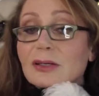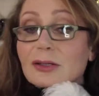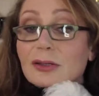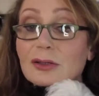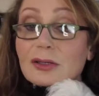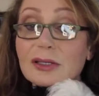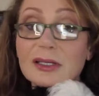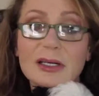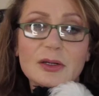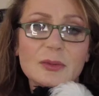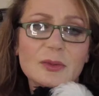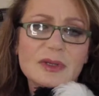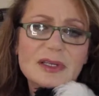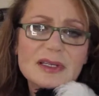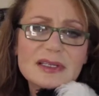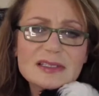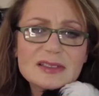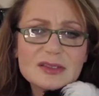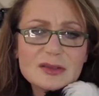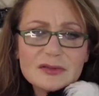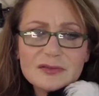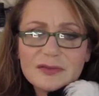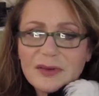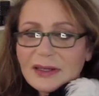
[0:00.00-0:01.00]
earlier with these
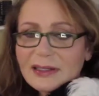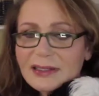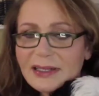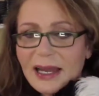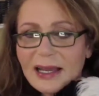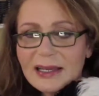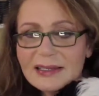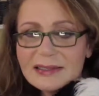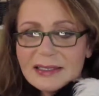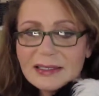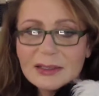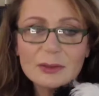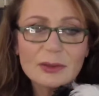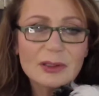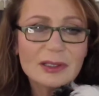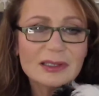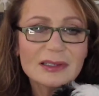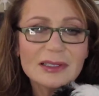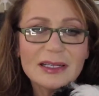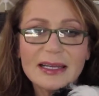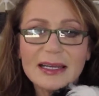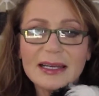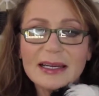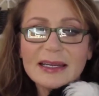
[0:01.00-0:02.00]
2 fantastic
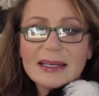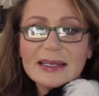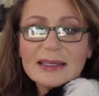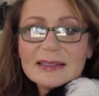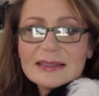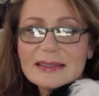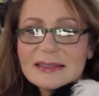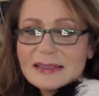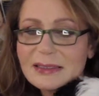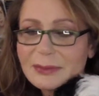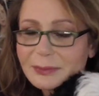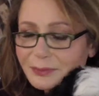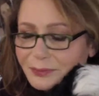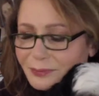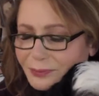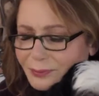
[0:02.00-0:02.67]
ladies,